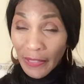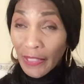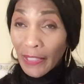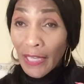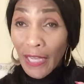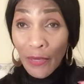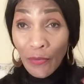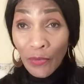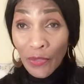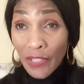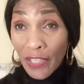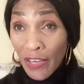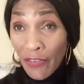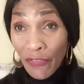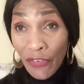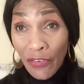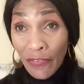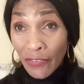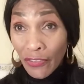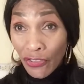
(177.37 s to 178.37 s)
And I will
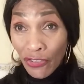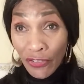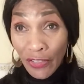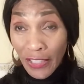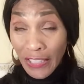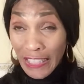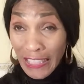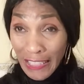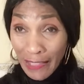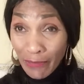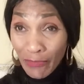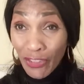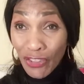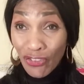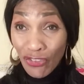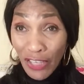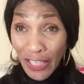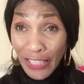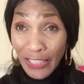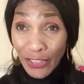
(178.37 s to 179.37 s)
never even try attempt
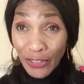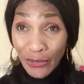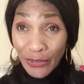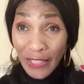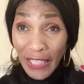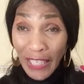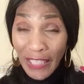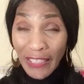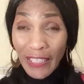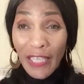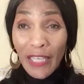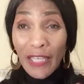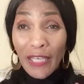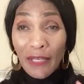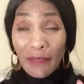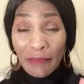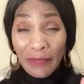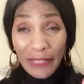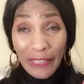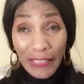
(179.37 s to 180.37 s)
to try to do that.
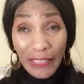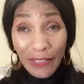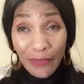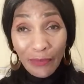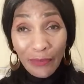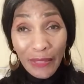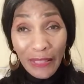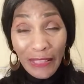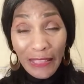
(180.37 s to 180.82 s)
But this one